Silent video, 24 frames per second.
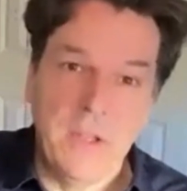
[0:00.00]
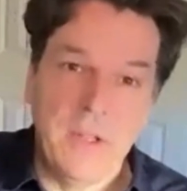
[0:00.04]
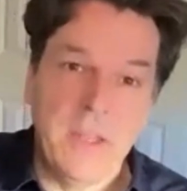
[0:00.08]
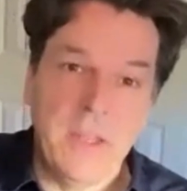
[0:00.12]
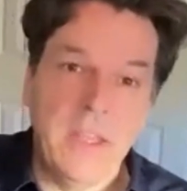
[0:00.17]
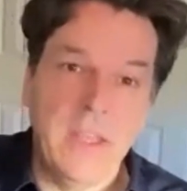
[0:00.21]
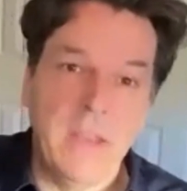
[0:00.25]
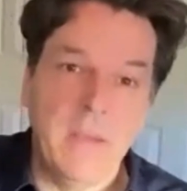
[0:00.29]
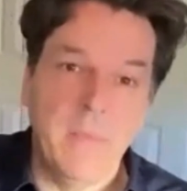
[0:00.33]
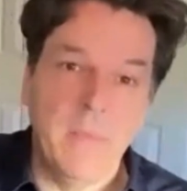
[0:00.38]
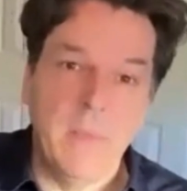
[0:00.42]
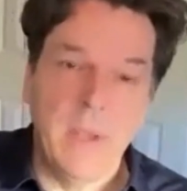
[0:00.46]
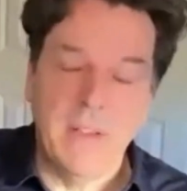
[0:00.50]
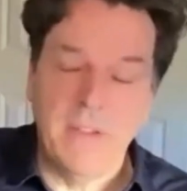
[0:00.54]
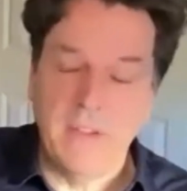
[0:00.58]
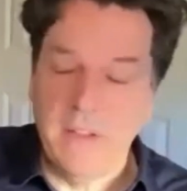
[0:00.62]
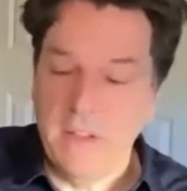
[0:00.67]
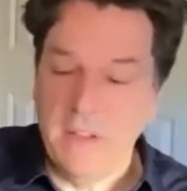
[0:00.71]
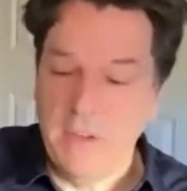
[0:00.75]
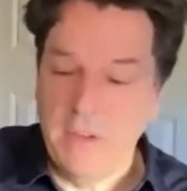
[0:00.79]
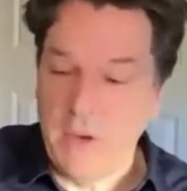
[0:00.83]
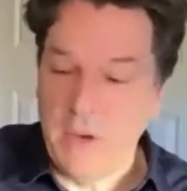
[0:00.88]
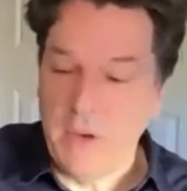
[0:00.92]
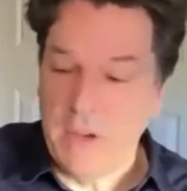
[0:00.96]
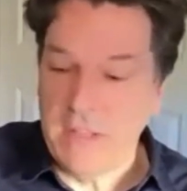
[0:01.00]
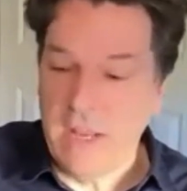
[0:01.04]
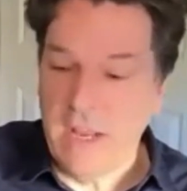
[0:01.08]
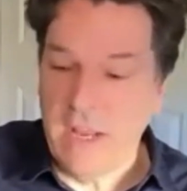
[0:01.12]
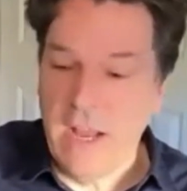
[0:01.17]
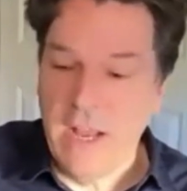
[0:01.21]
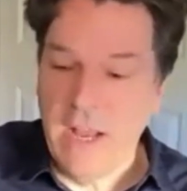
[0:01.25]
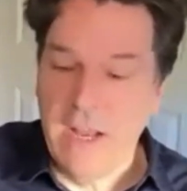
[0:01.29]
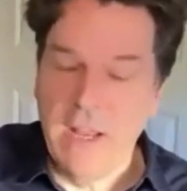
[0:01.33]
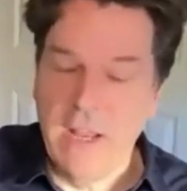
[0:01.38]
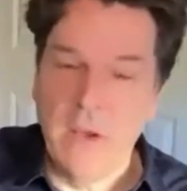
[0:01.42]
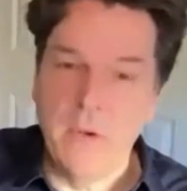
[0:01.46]
and he basically tries to
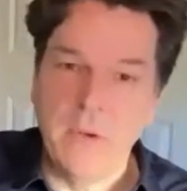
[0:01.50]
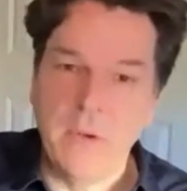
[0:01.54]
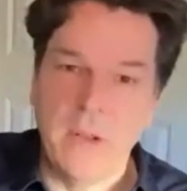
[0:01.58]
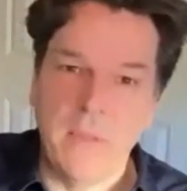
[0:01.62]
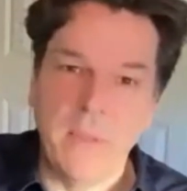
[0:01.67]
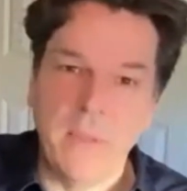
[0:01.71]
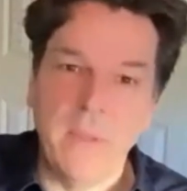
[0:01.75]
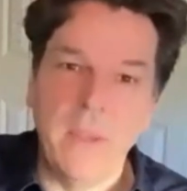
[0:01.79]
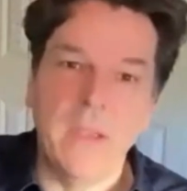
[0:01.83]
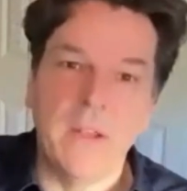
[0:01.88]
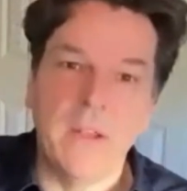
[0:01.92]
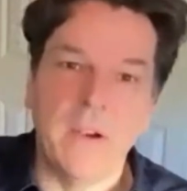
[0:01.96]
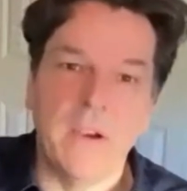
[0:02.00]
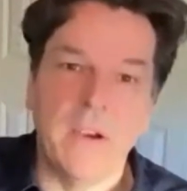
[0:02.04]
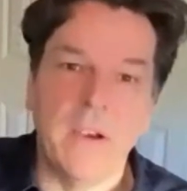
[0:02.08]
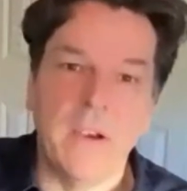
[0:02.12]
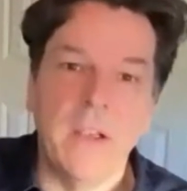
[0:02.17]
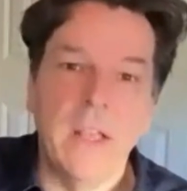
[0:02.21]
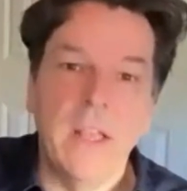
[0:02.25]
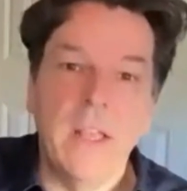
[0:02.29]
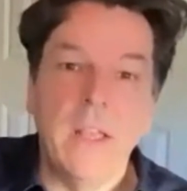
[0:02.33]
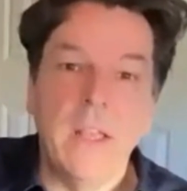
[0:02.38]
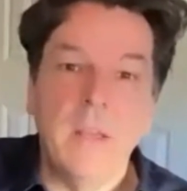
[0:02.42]
hide out in a theater